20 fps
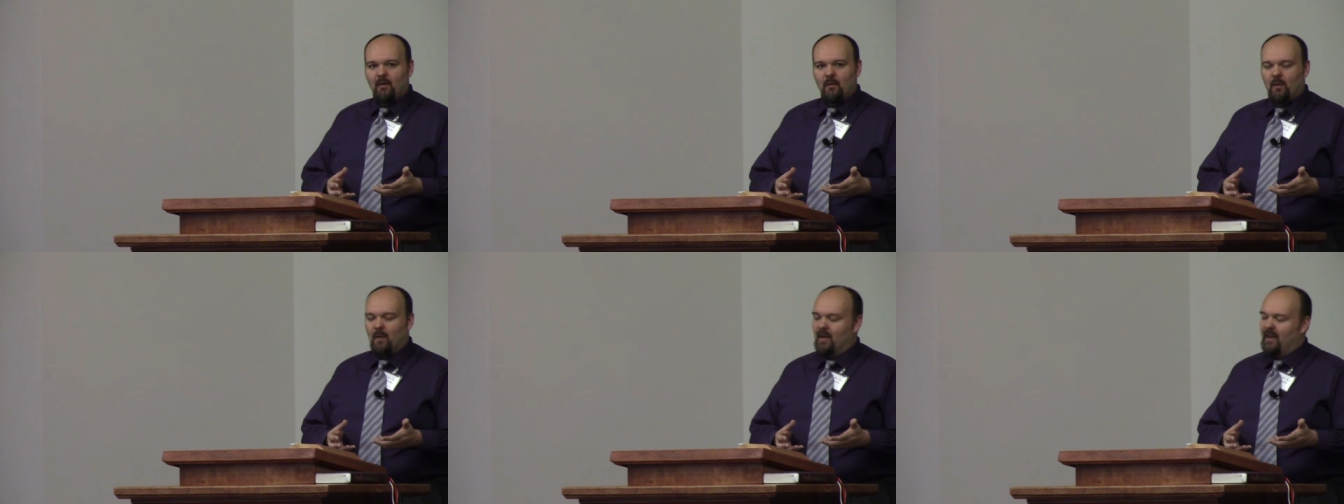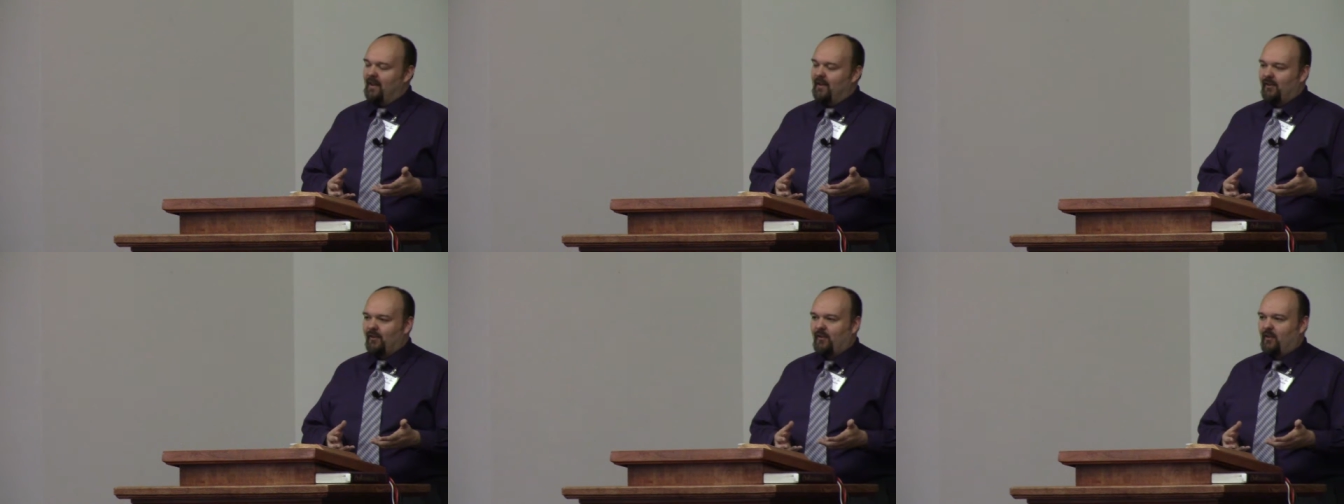Well,
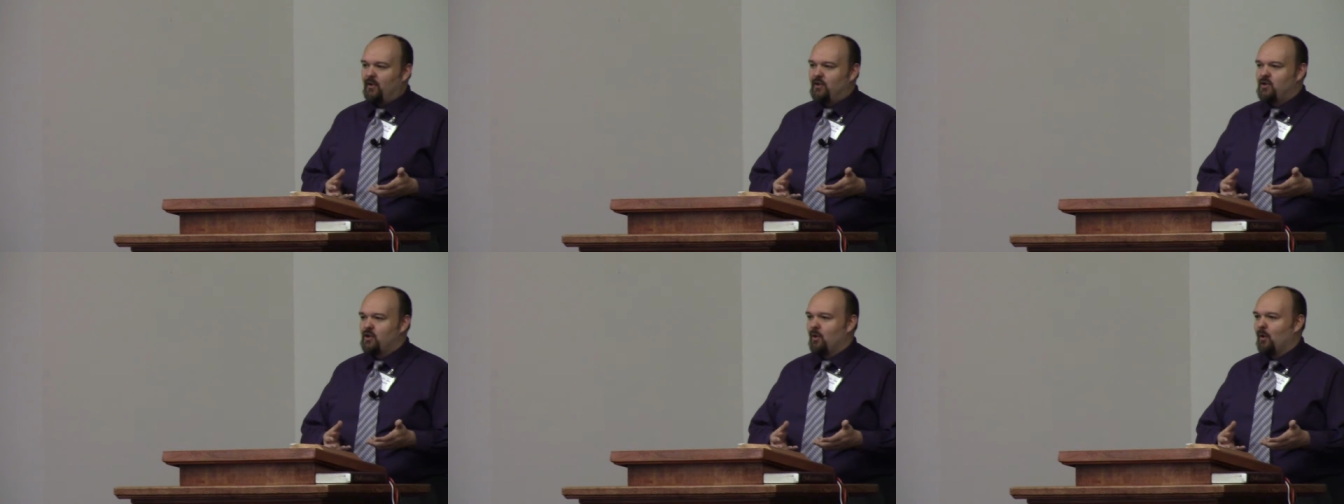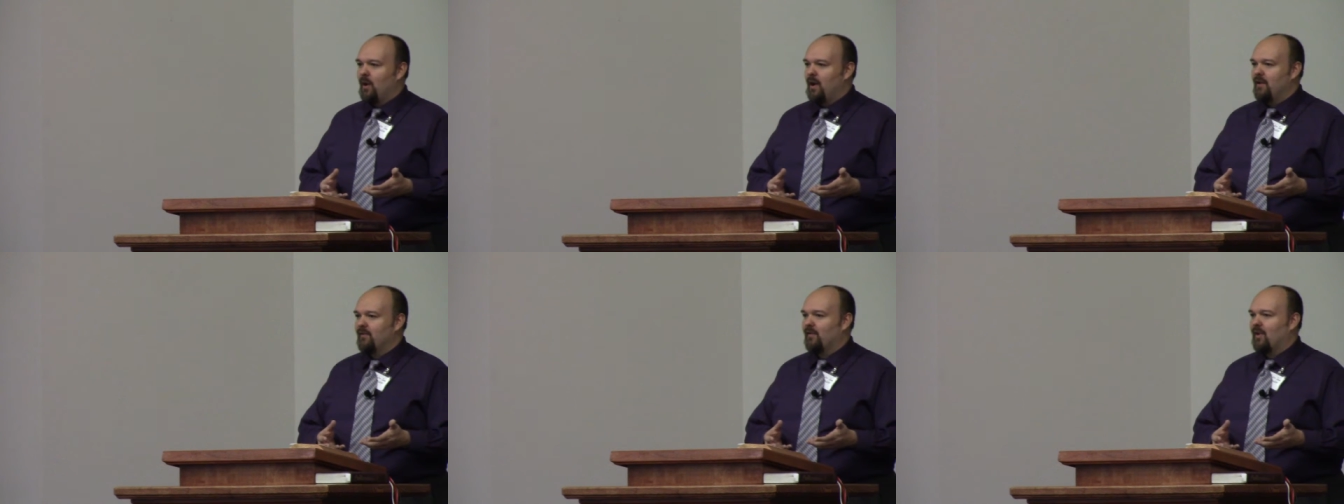it's the
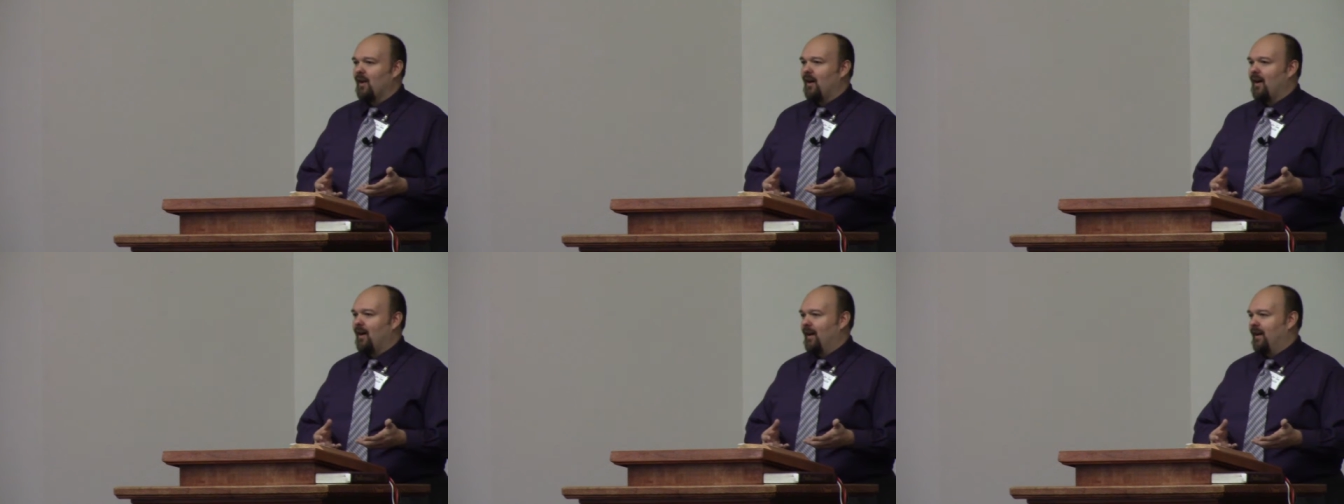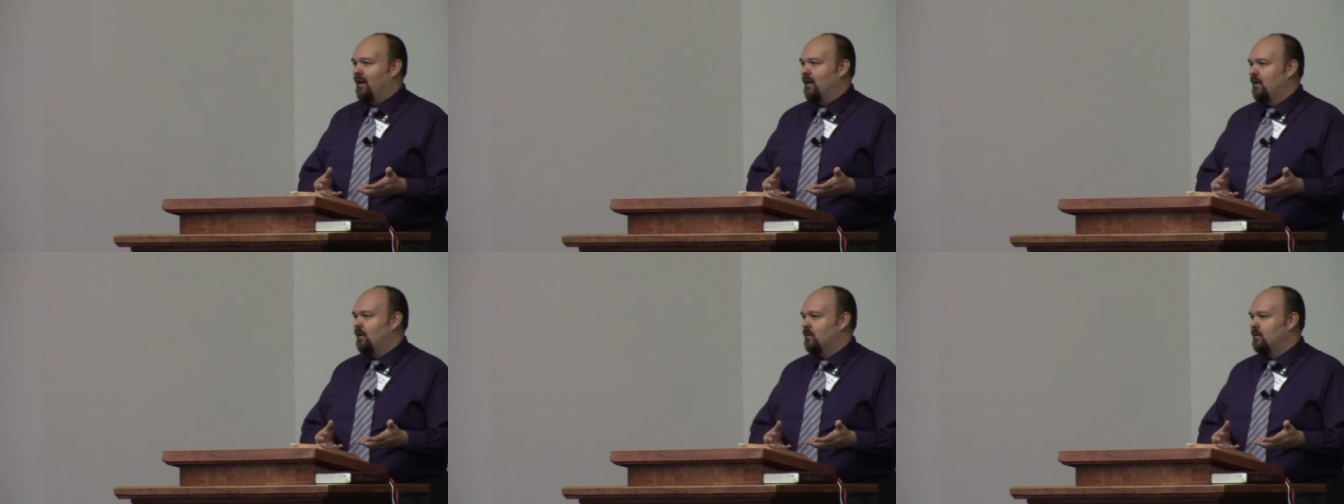joy of
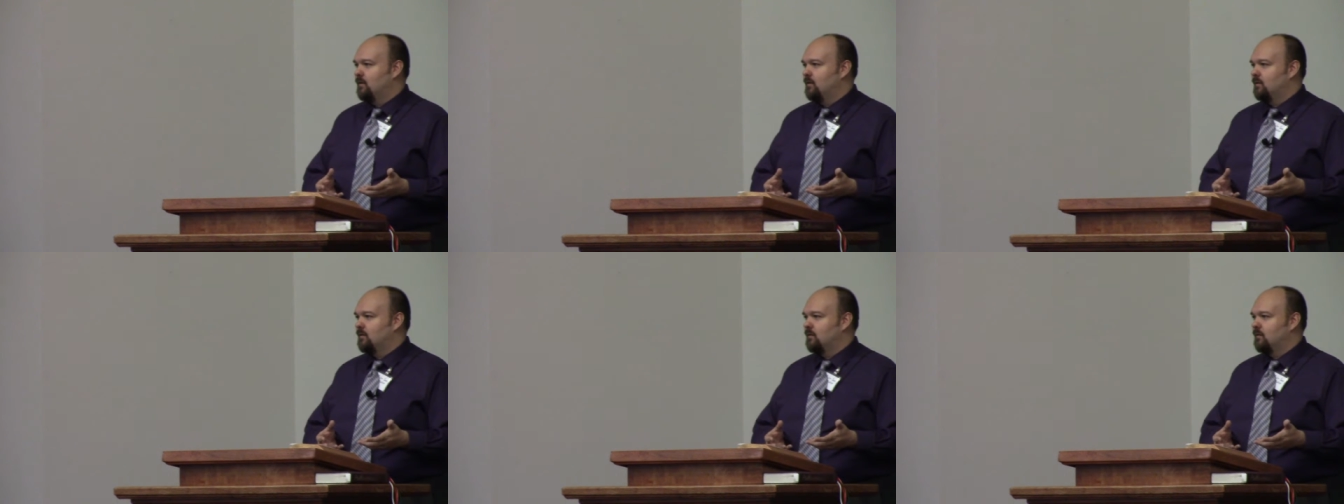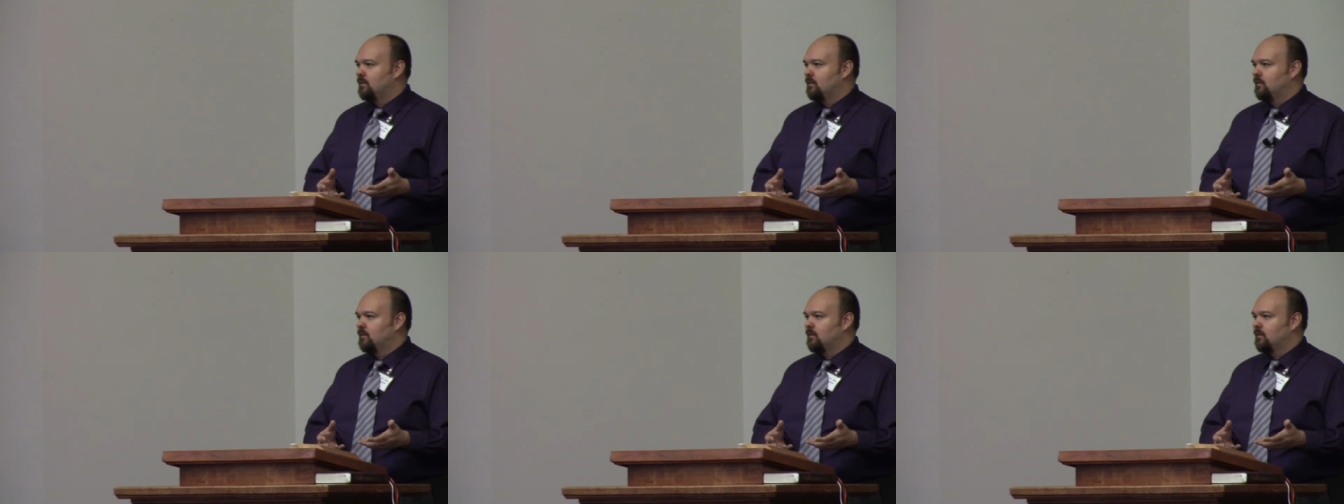God.
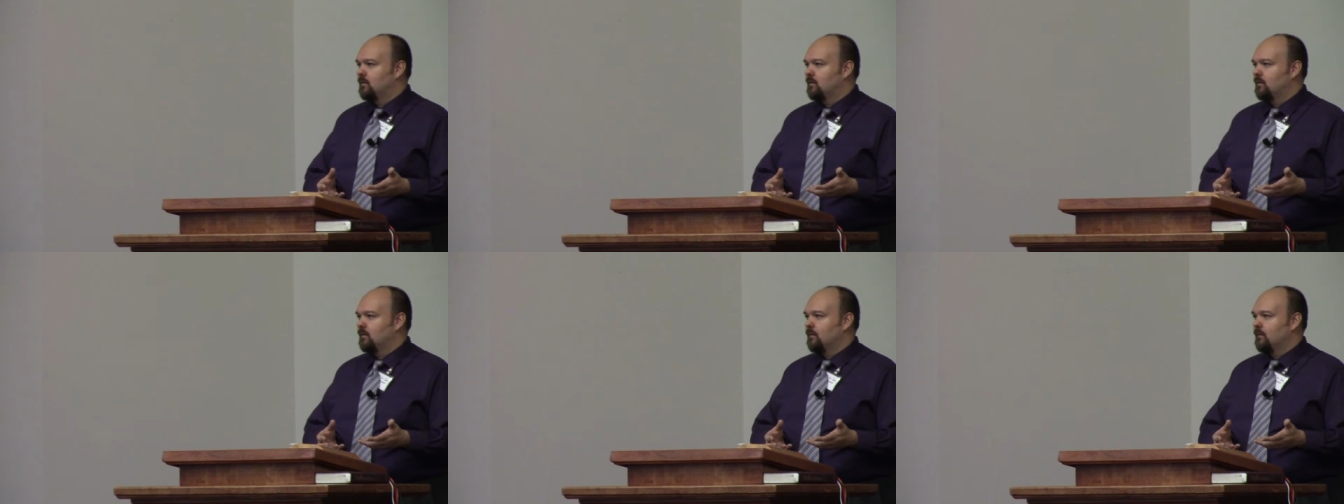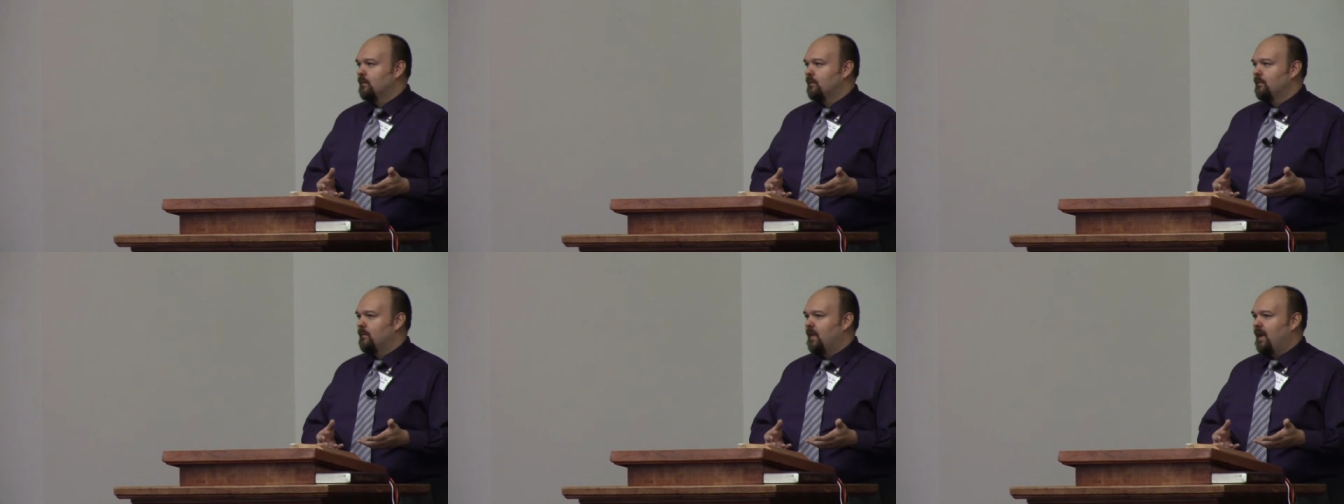
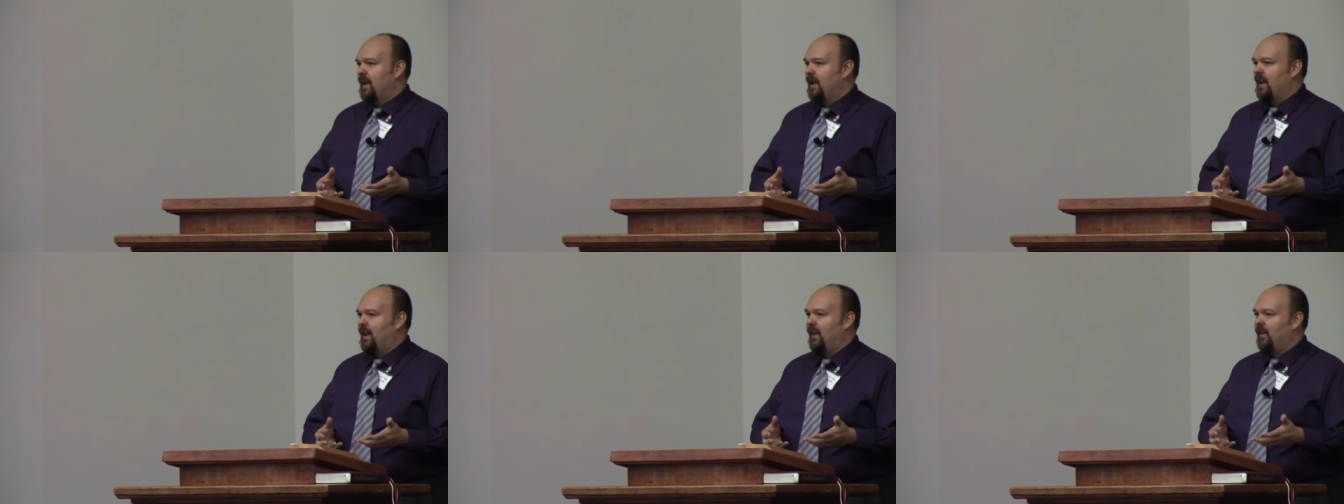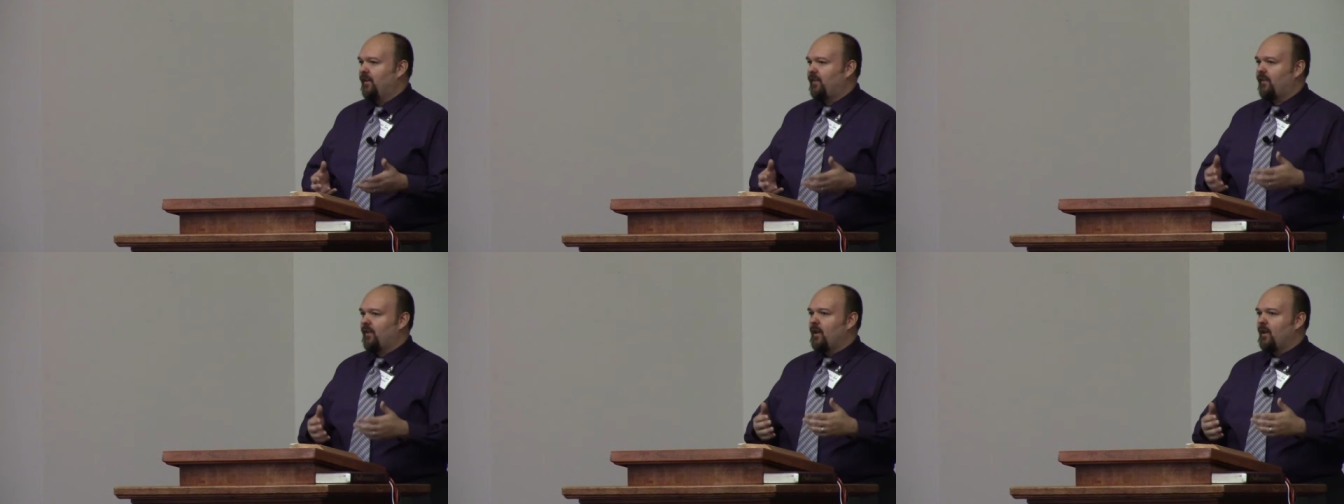It is